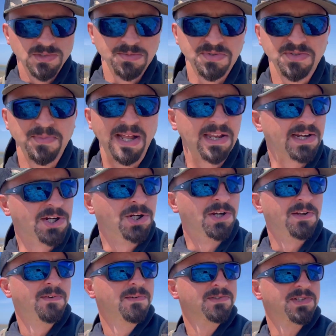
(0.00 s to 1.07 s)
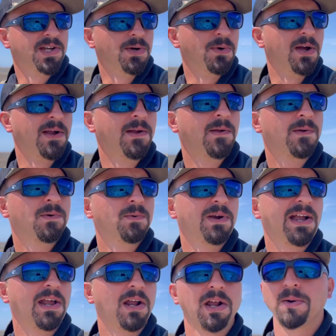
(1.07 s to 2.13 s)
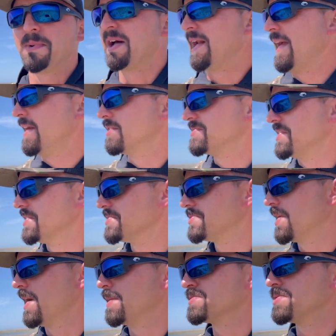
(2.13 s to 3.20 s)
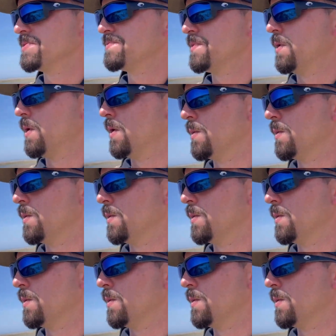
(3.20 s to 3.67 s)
some smelly good. So anyway, we got out about eight or 10 traps so far.